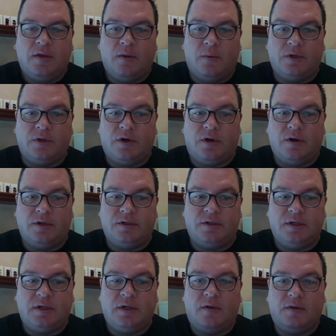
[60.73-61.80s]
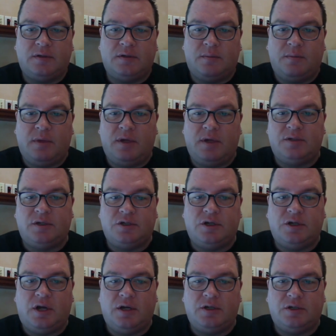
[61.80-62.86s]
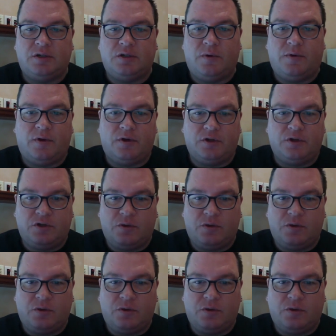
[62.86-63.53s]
that we started to see all these amazing changes with their